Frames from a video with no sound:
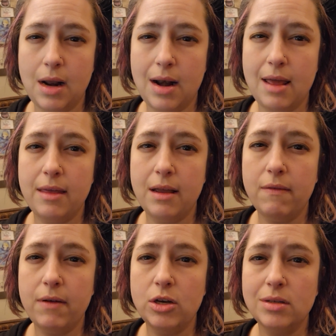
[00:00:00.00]
And I think
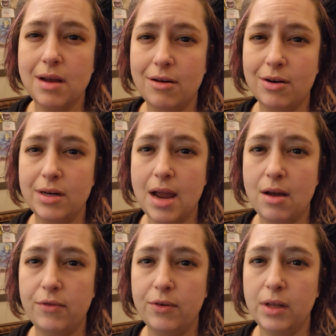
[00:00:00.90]
if I just hunker
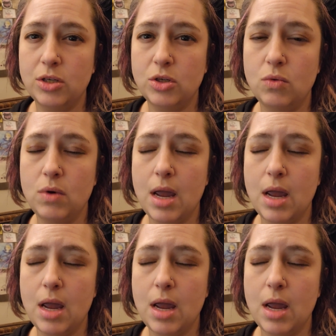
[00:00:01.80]
down for like 2